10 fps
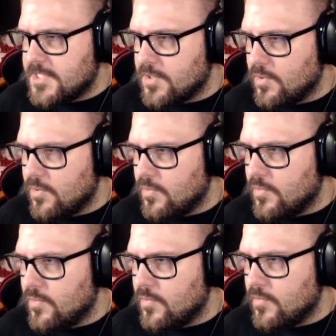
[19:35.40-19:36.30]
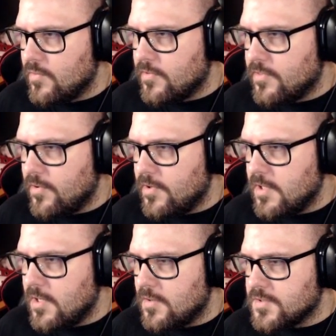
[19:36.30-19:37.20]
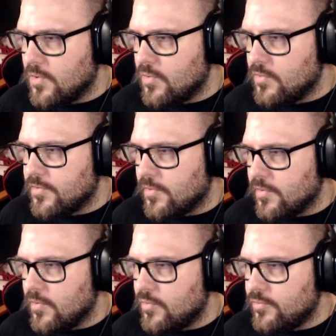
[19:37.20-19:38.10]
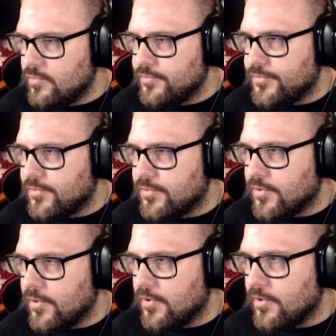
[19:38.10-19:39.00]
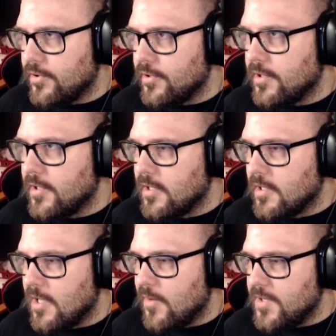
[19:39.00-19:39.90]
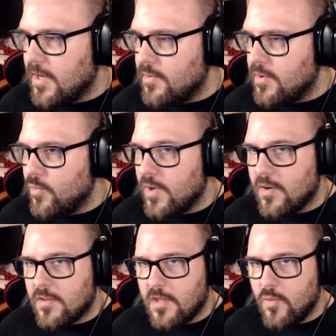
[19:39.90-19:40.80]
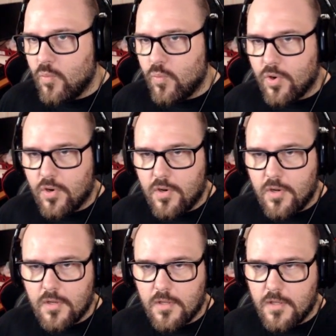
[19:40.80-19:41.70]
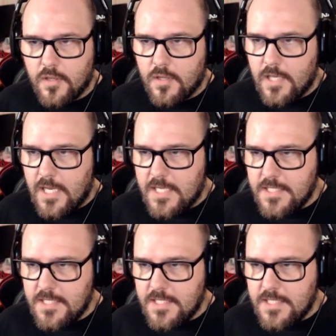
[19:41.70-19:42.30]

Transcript: so 30 years old or older. And we now know where they were. Can I